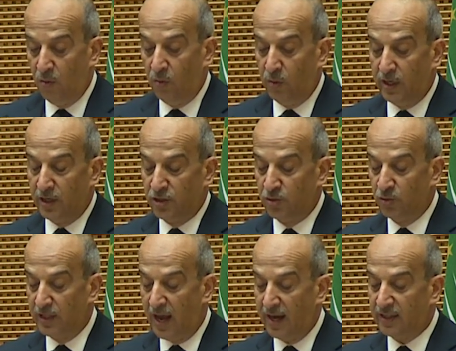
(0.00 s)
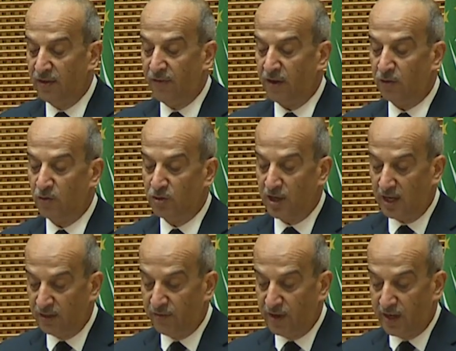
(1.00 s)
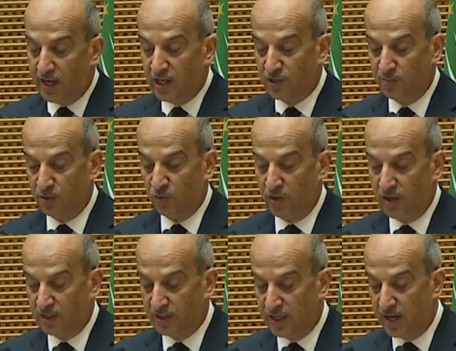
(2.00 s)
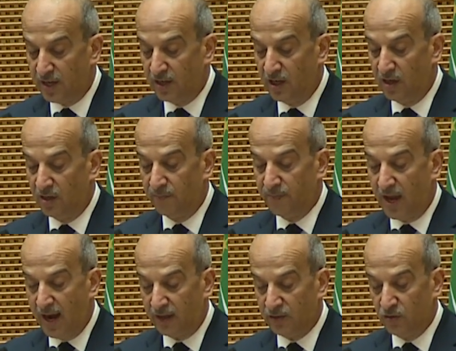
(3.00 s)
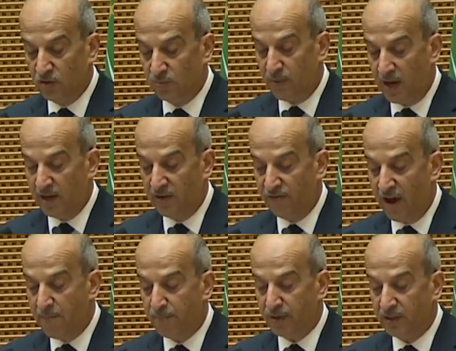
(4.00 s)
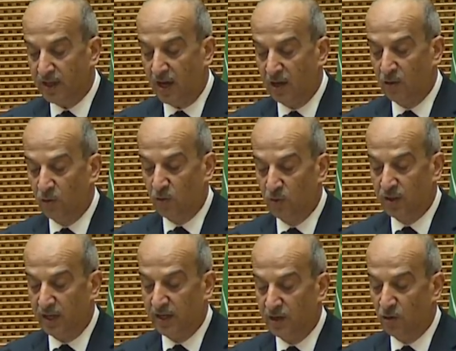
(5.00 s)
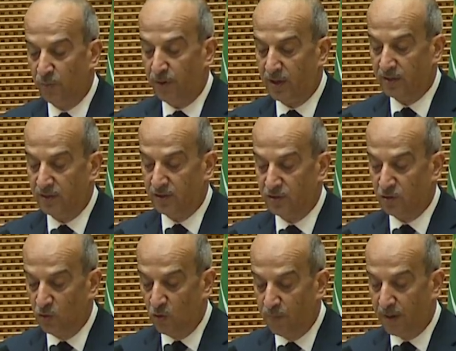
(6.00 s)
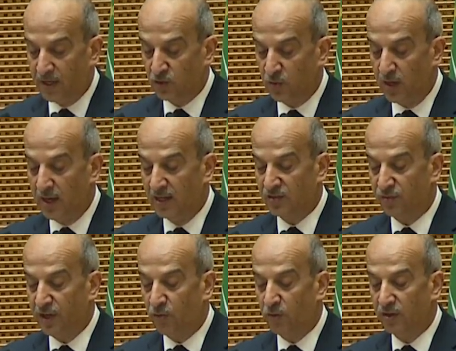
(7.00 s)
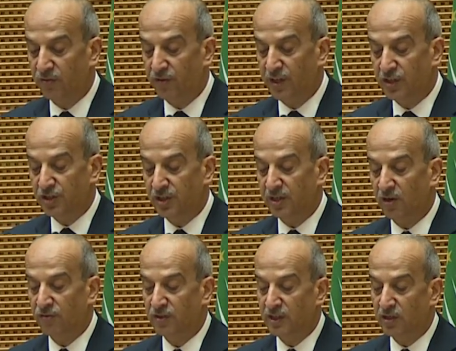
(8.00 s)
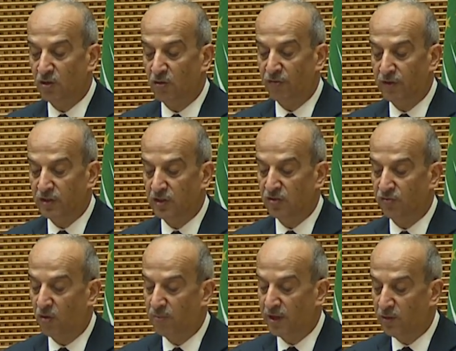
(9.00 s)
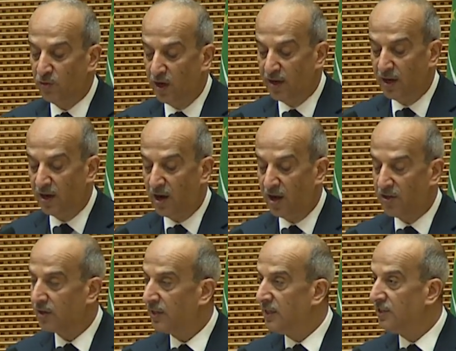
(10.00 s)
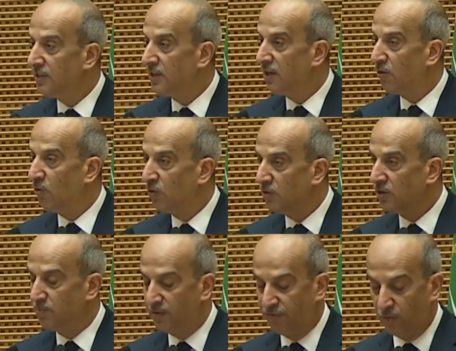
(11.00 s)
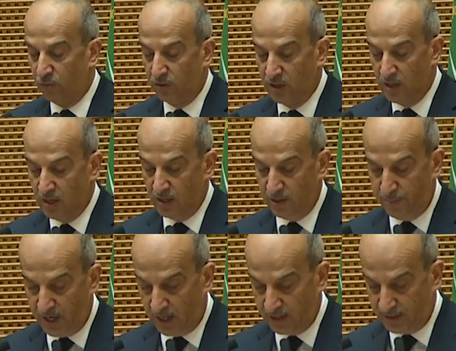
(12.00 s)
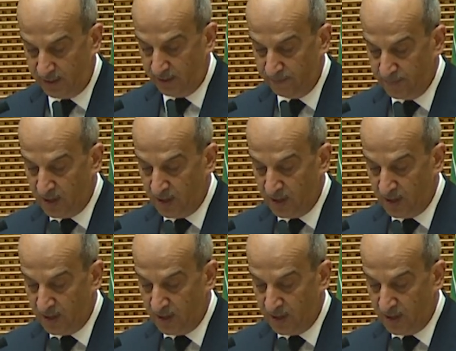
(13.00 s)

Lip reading: We ensured active and constructive engagement with external actors by revamping dialogue with the EU Partners Group, as well as frequent featuring of senior officials from the UN and other key stakeholders before the PRC.